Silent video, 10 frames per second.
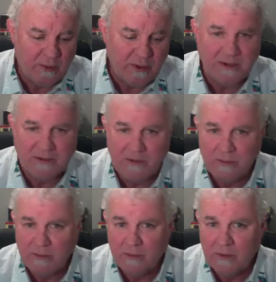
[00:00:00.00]
to our
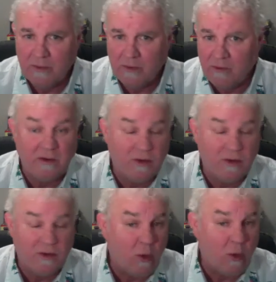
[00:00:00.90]
students,
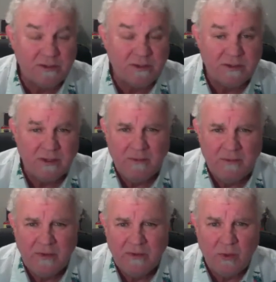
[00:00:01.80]
and be able
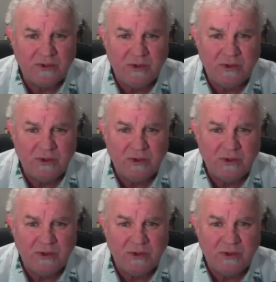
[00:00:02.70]
to